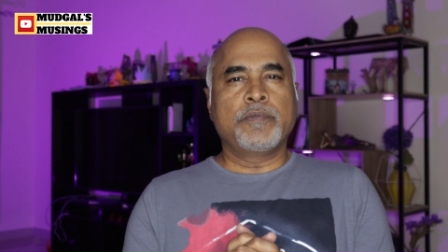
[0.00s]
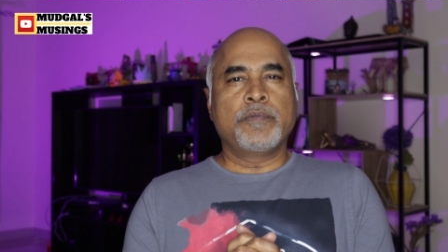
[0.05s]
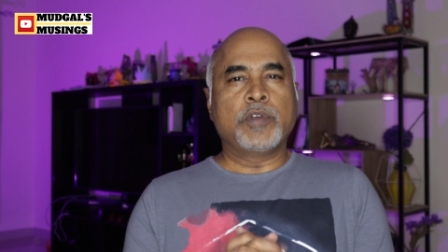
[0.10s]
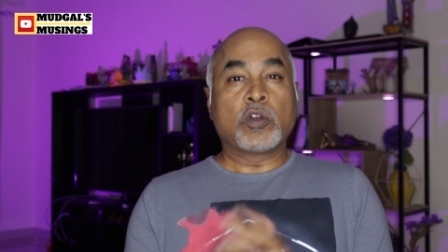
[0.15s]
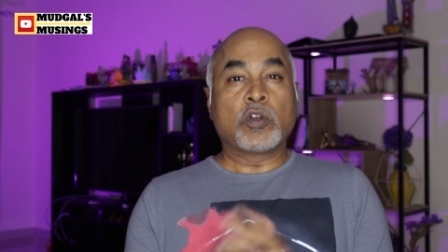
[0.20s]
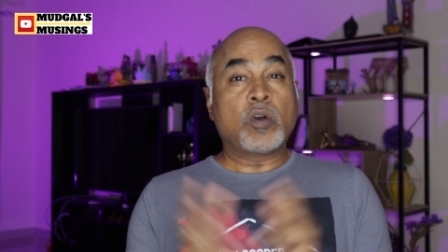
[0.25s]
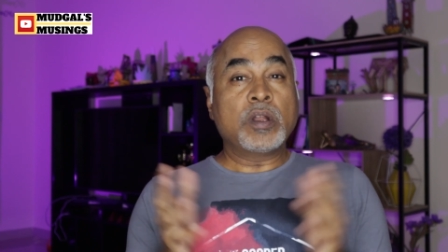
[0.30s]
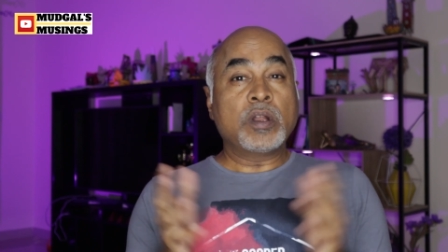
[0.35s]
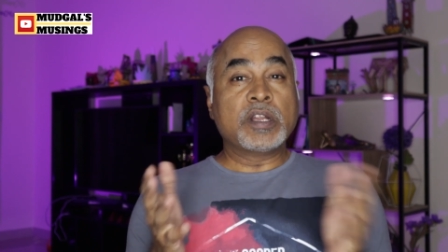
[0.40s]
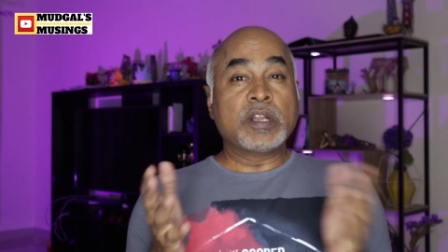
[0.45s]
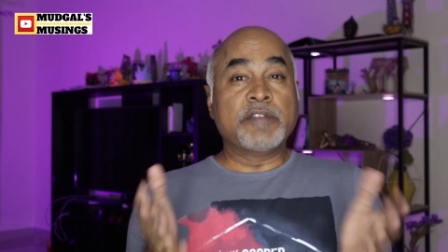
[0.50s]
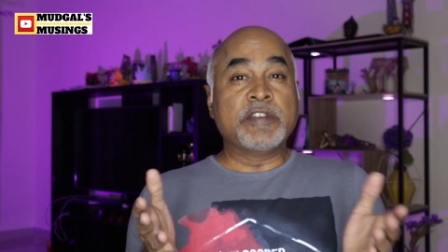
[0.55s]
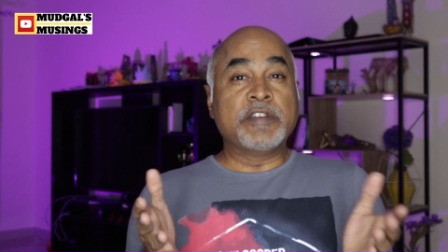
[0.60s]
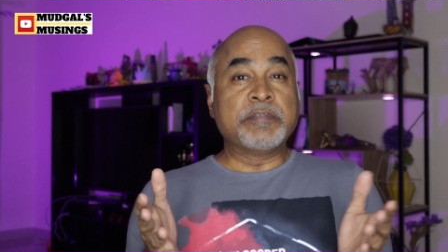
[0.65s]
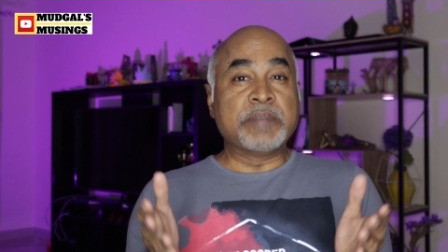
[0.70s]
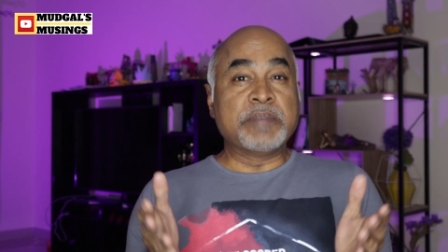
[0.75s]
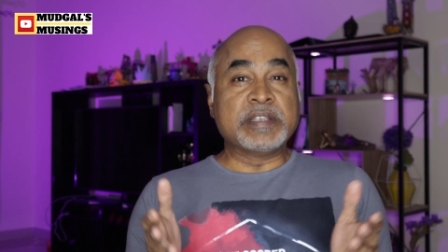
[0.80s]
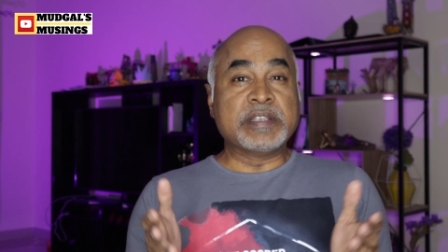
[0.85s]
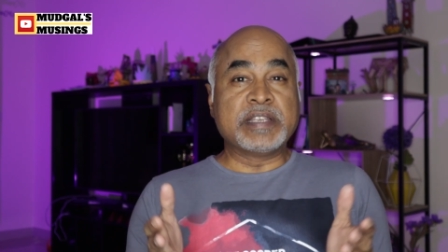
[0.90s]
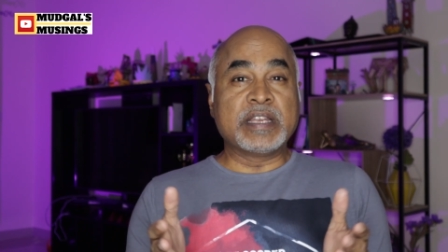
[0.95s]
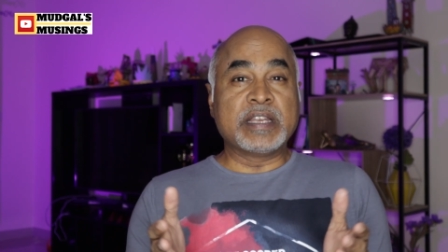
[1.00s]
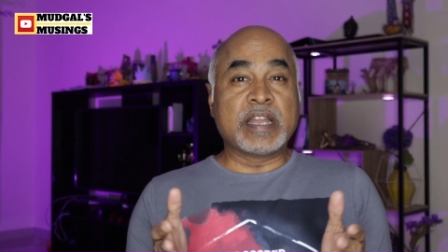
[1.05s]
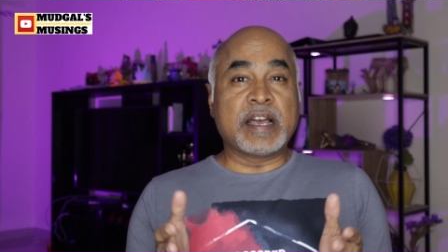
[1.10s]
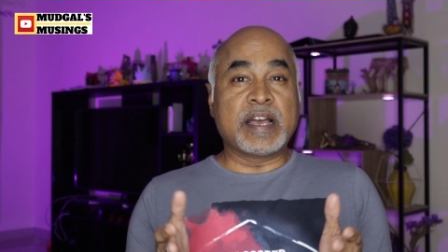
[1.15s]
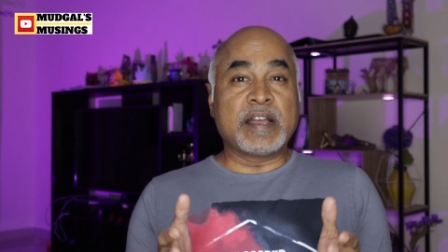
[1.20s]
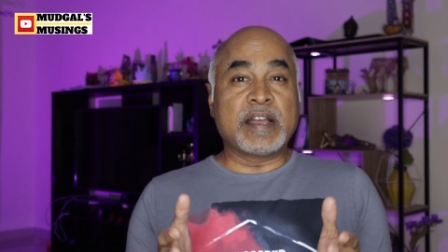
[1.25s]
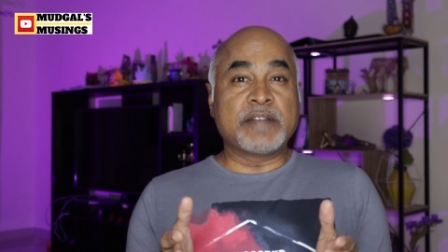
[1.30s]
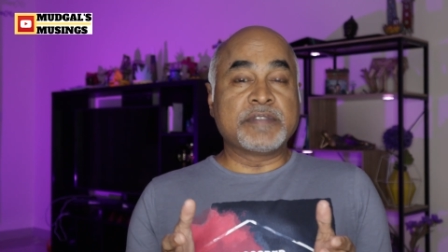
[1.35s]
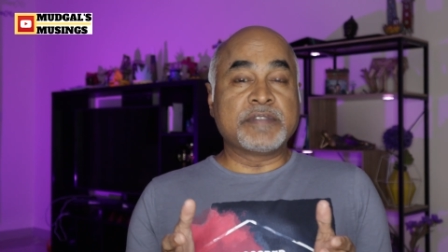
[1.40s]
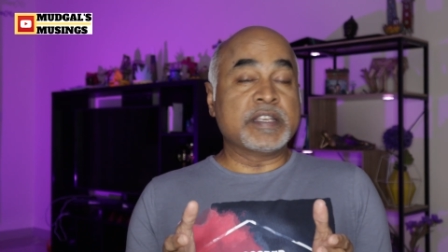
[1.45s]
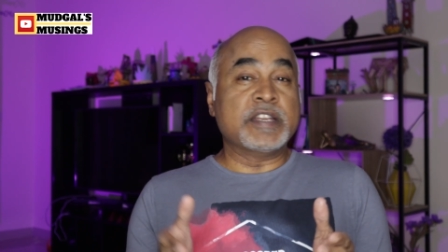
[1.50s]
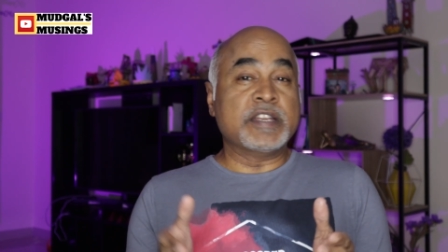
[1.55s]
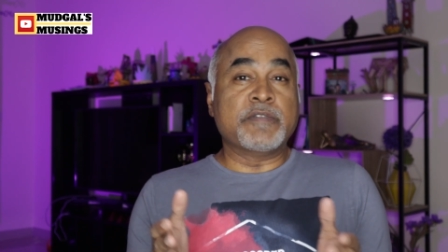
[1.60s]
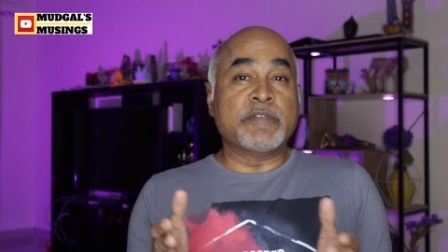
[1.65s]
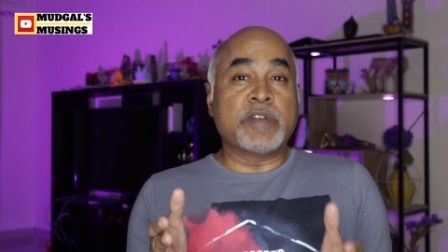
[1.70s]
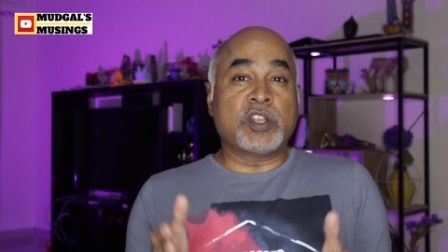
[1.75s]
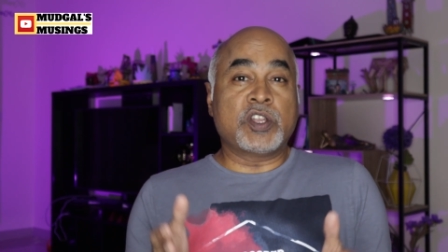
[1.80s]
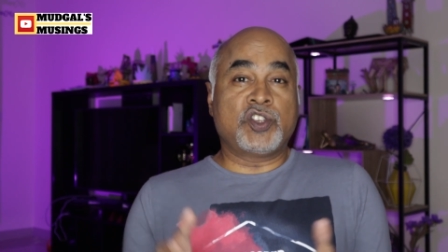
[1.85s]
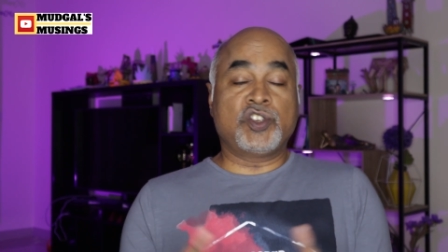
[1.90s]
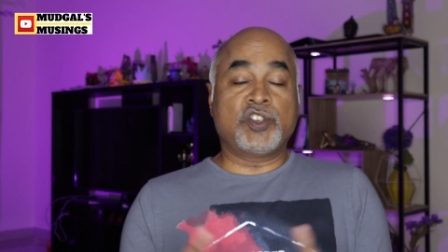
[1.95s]
We are all living busy lives
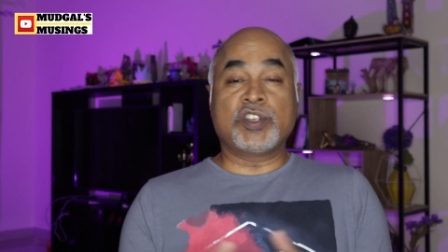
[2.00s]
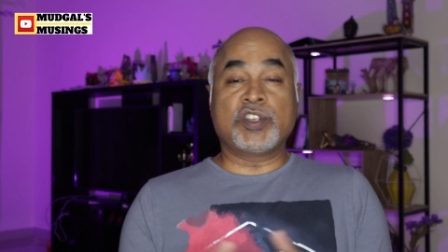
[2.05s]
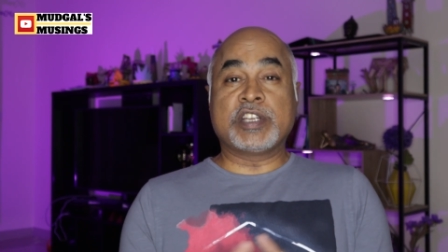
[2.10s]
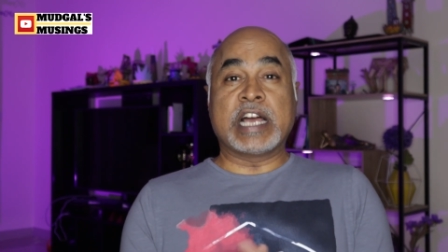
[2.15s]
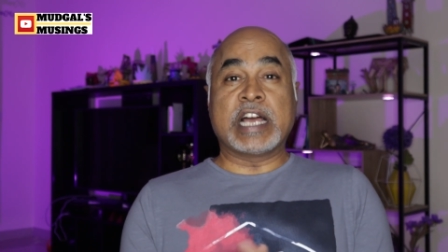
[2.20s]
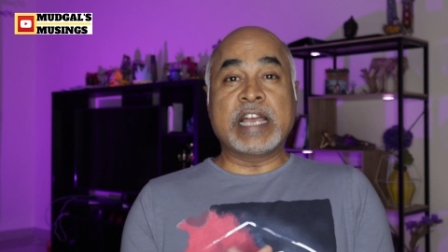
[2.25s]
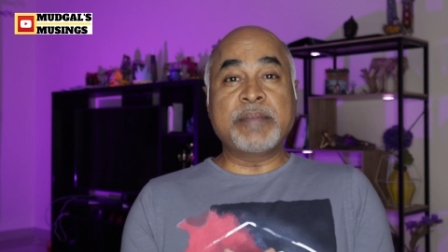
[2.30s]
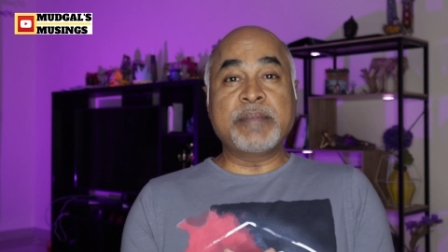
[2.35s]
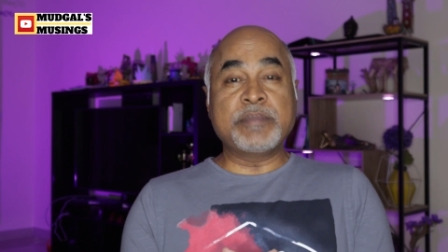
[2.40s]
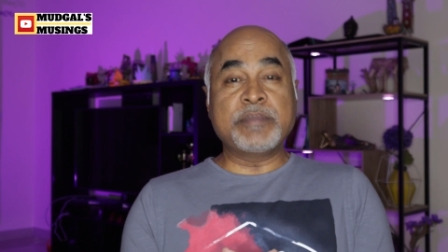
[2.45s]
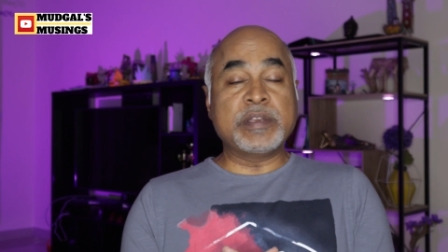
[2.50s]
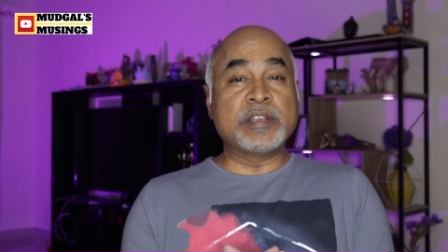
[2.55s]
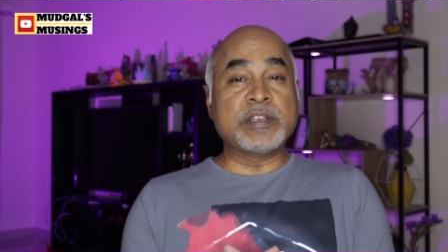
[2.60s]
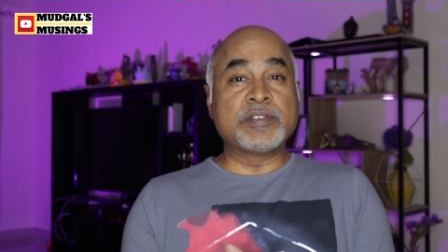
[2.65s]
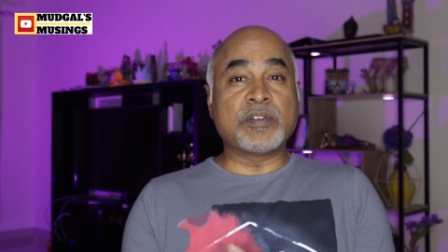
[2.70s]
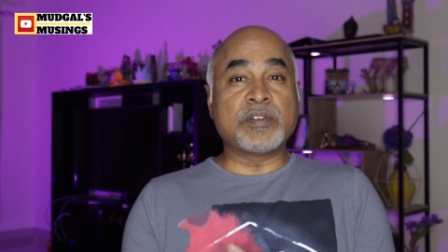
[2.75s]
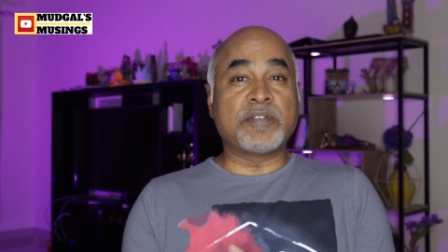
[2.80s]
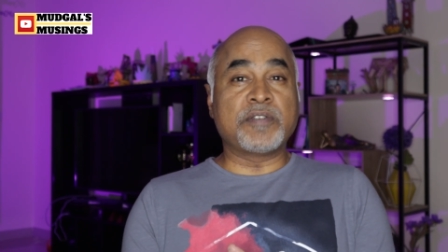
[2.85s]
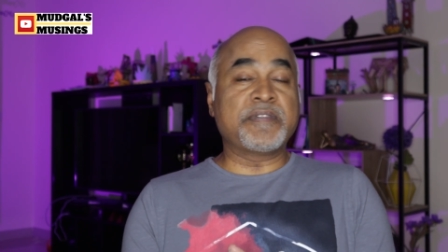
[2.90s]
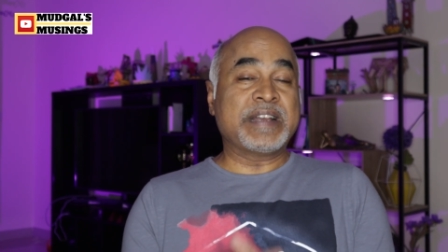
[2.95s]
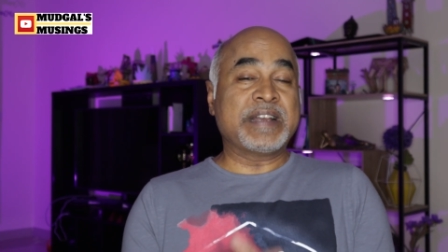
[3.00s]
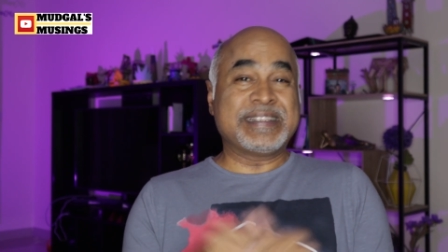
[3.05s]
in which time is of